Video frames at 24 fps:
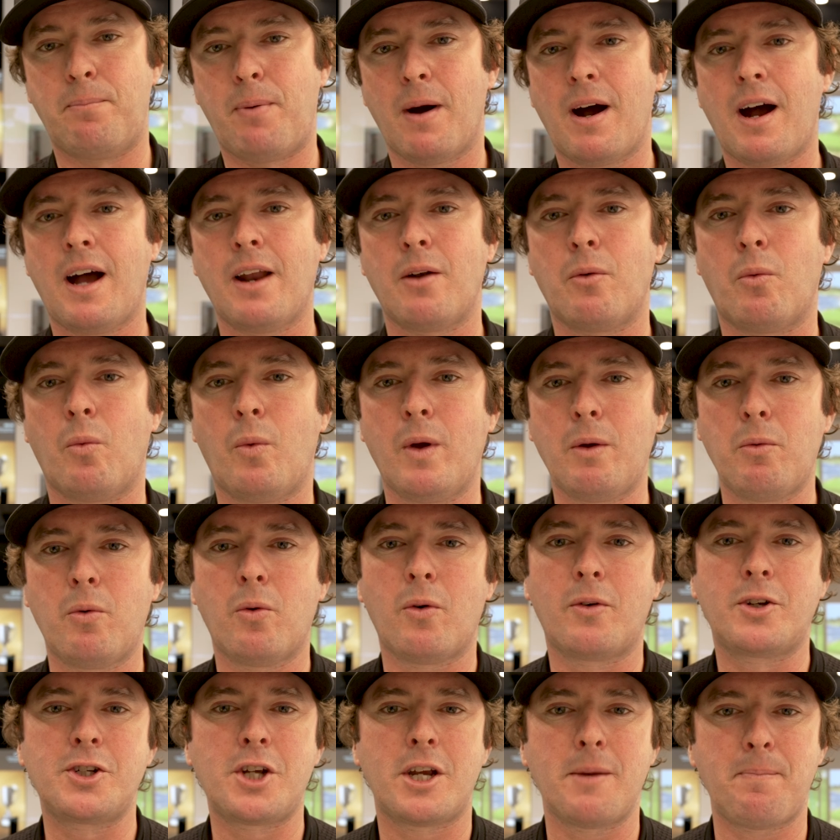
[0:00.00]
but we
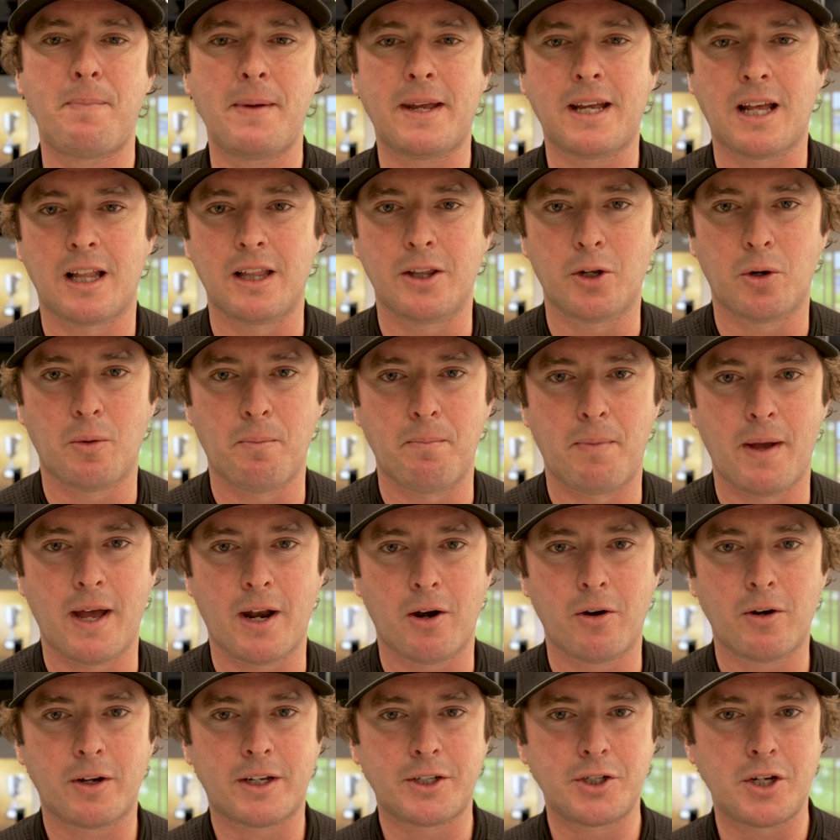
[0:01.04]
were chipping a little
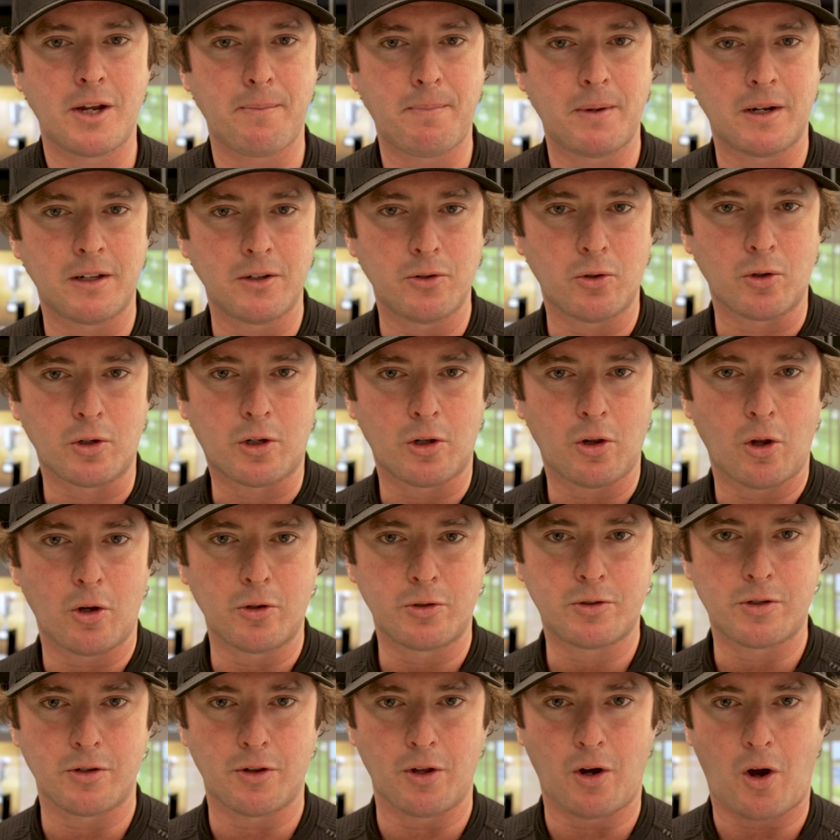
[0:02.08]
better, chipping a little
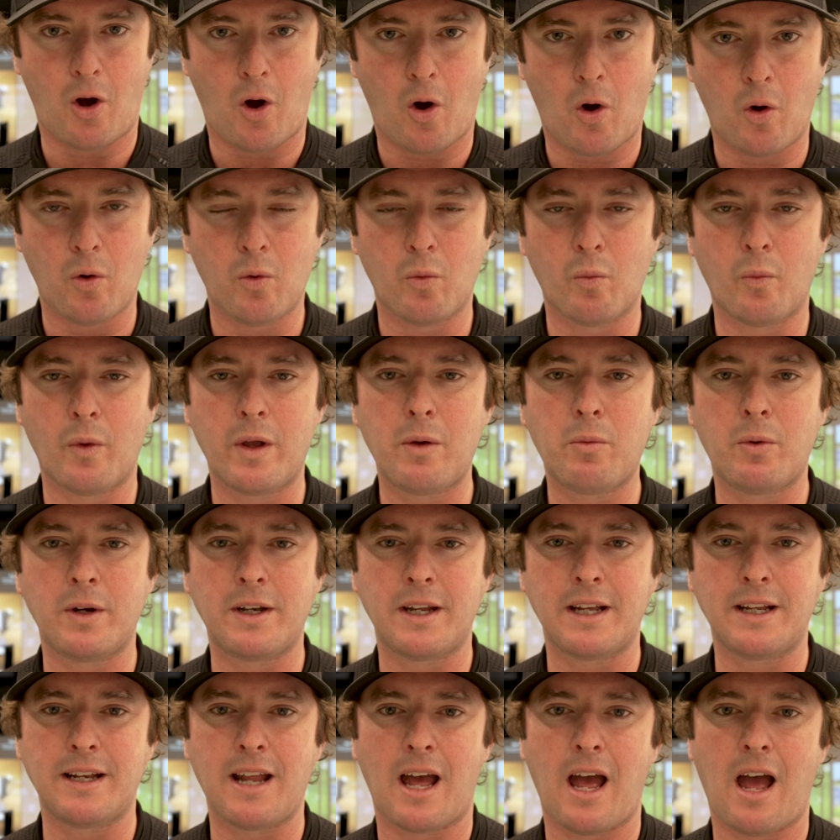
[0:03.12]
close to the hole, we would
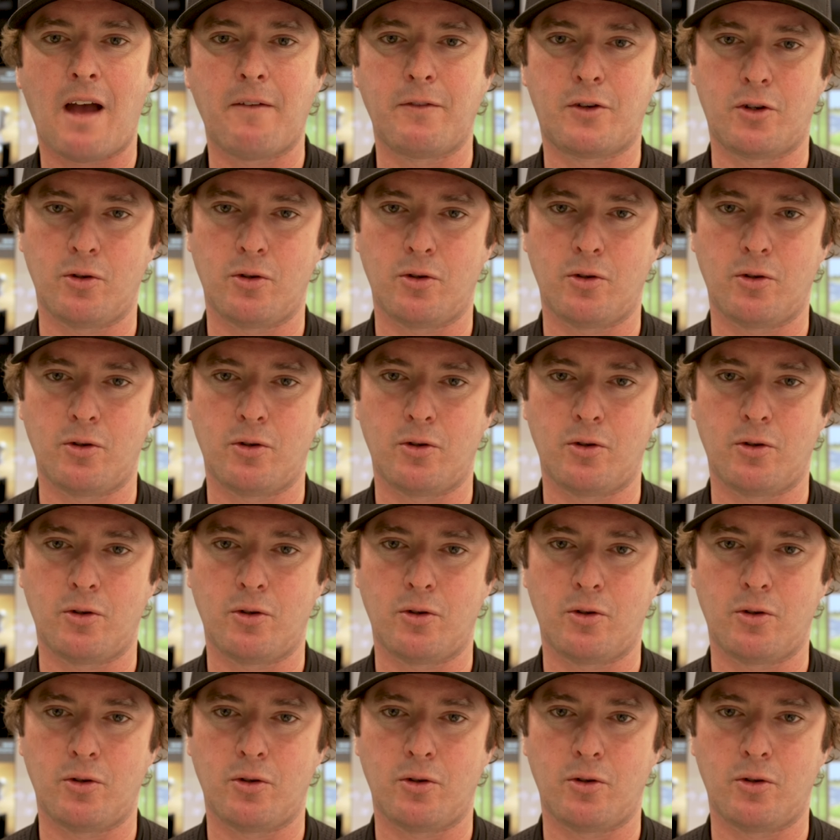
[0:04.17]
need to have